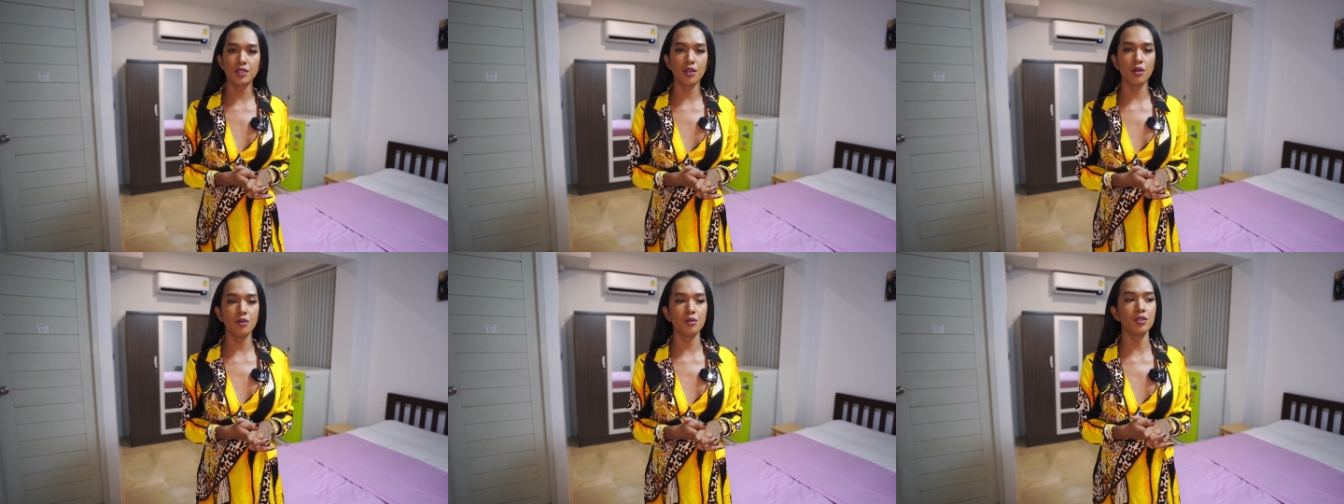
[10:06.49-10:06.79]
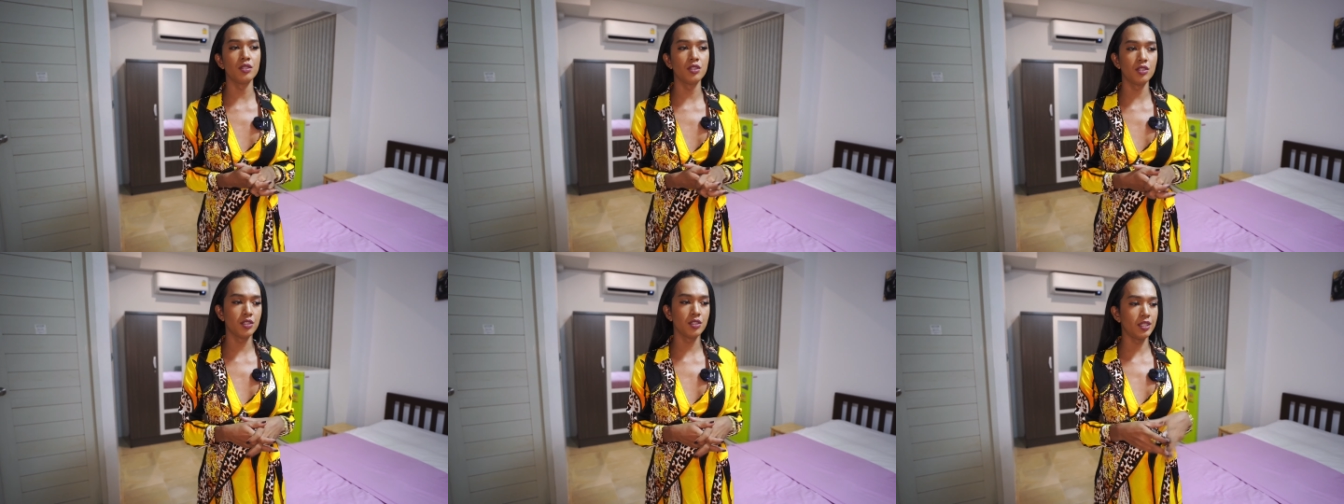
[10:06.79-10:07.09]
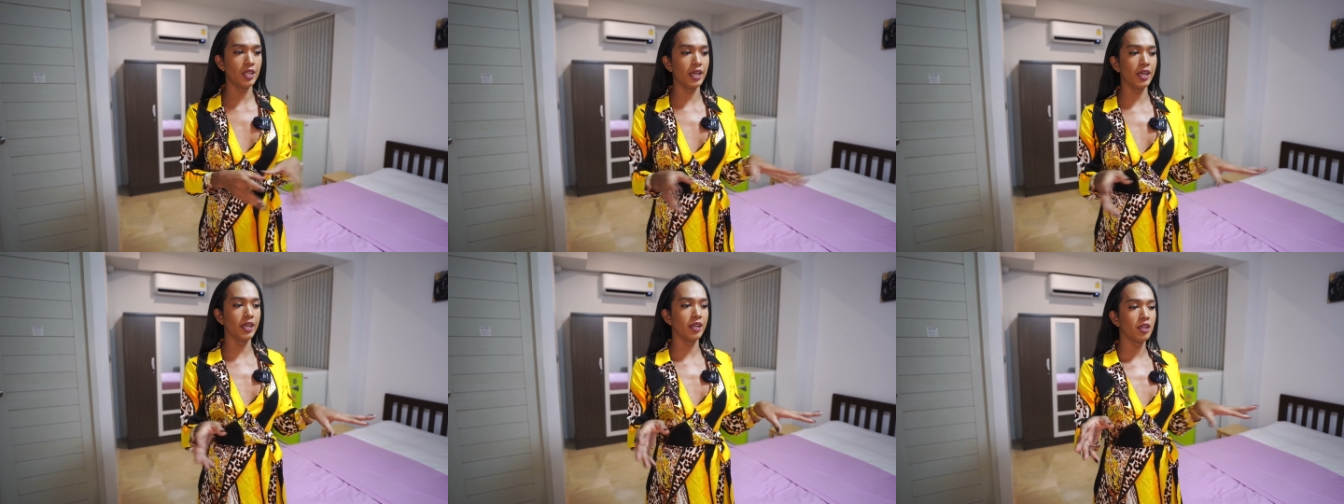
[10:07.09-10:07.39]
So it's
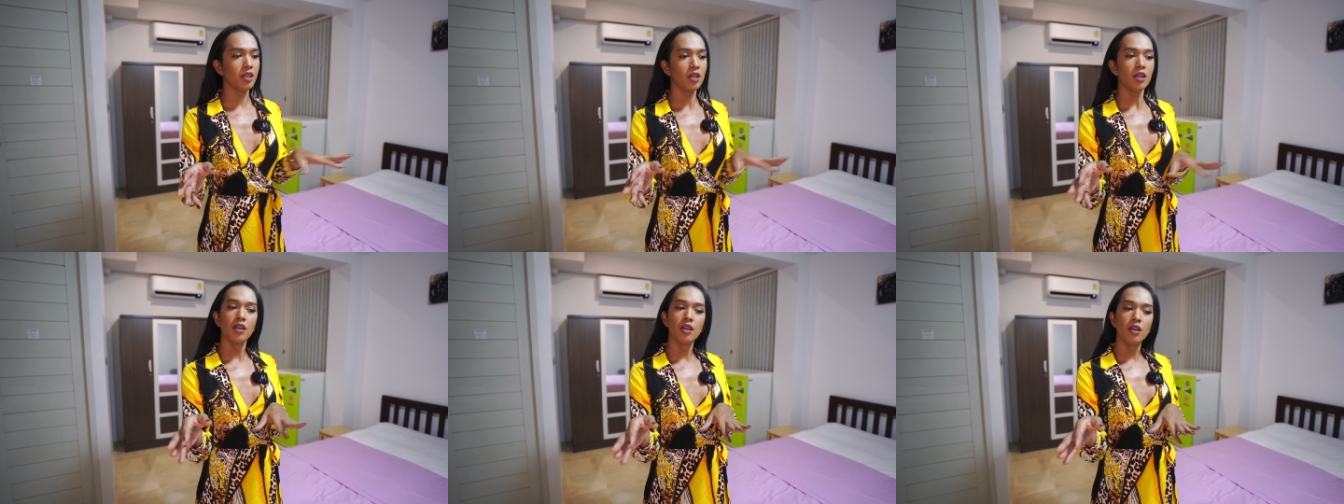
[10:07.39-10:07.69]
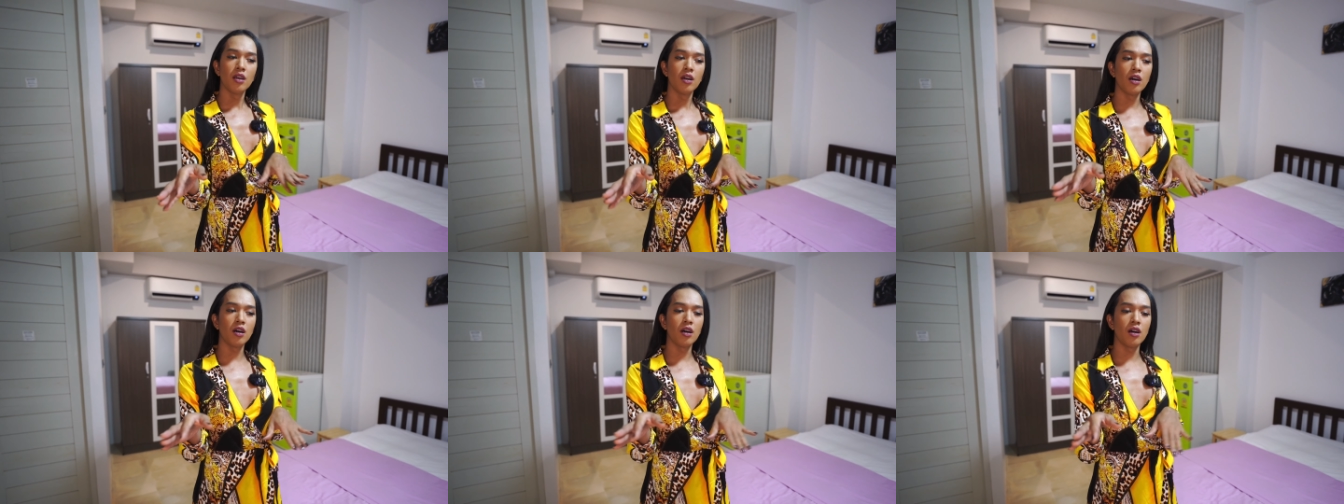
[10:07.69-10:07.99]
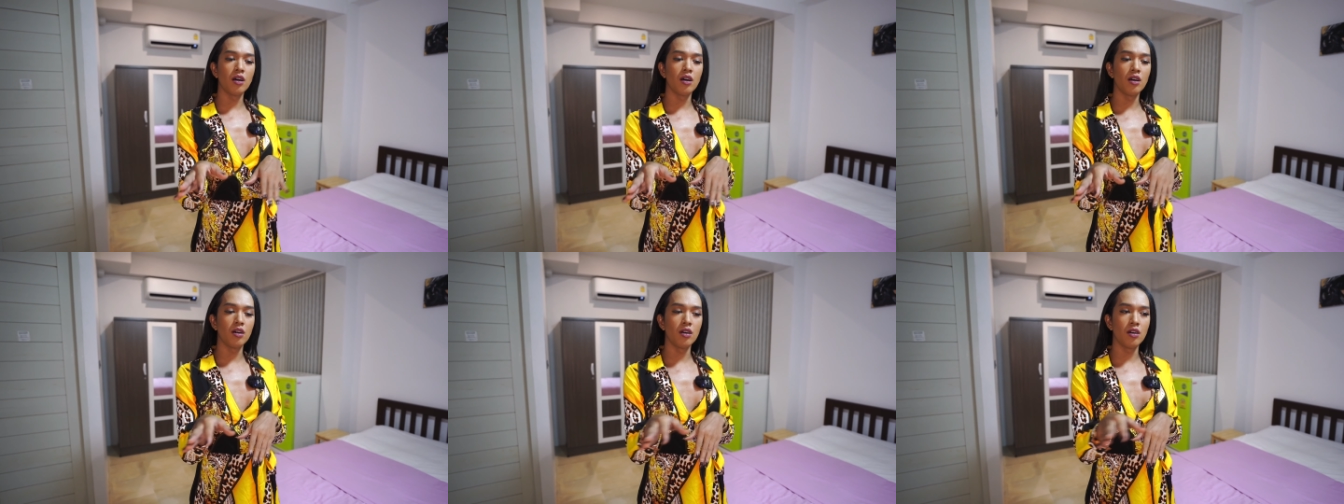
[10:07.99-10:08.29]
just like
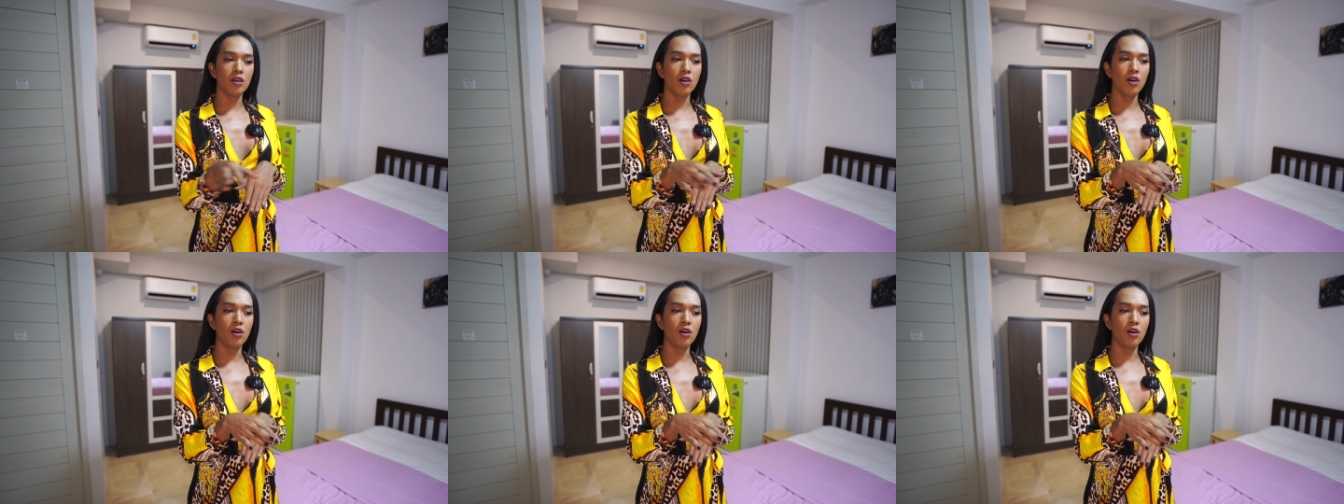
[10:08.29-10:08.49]
uh,